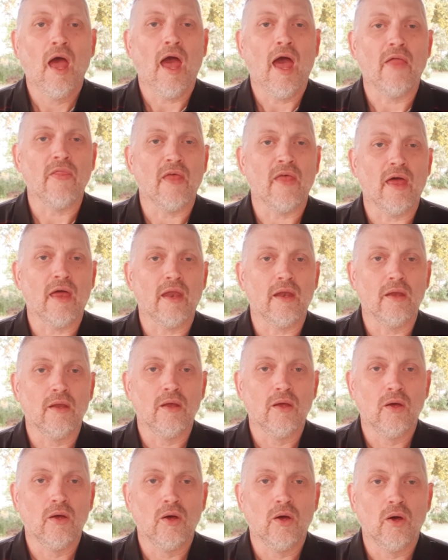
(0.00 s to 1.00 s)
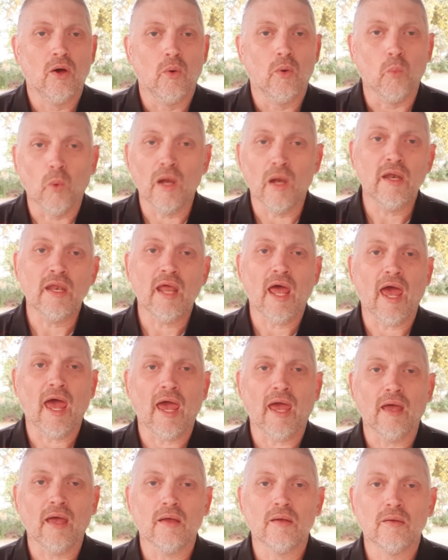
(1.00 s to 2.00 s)
And then one
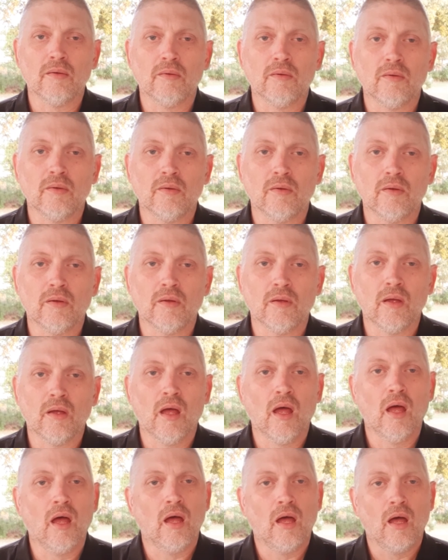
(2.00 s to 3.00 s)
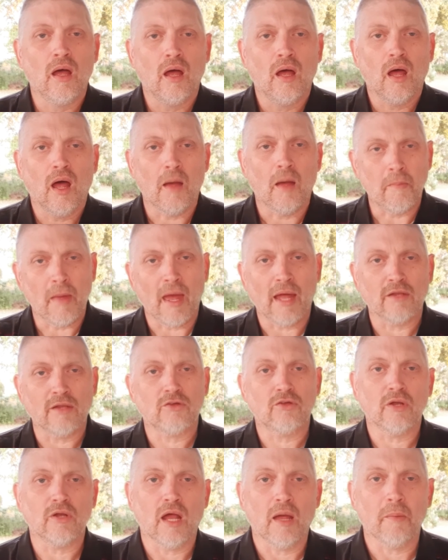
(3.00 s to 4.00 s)
day, a man
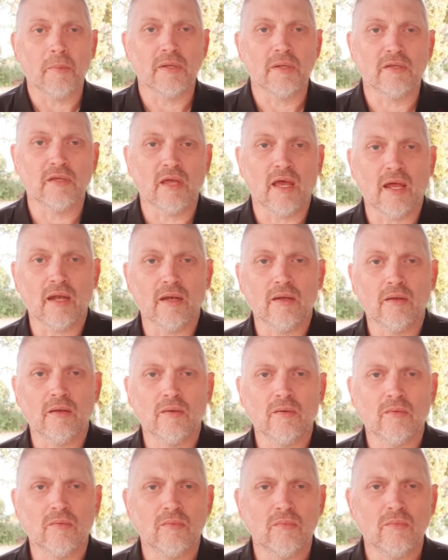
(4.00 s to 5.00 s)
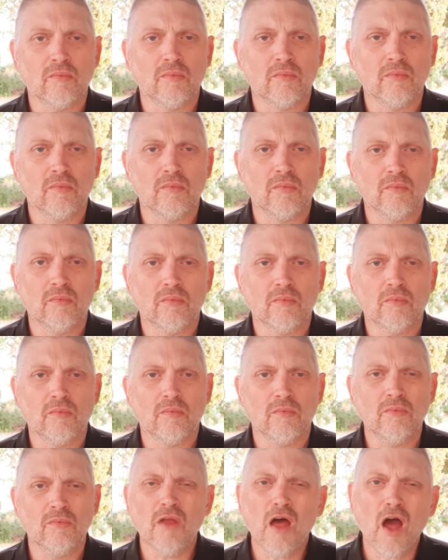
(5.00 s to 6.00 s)
stood up and said,
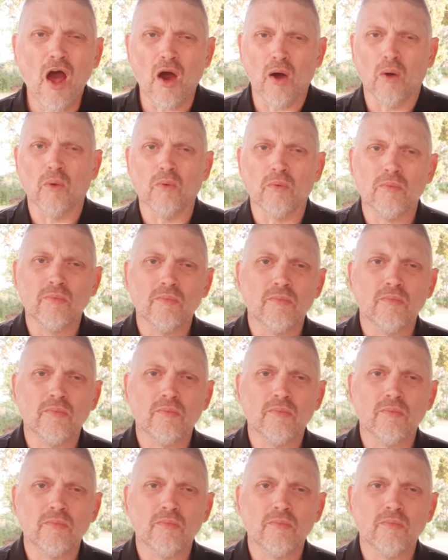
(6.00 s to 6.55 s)
"No,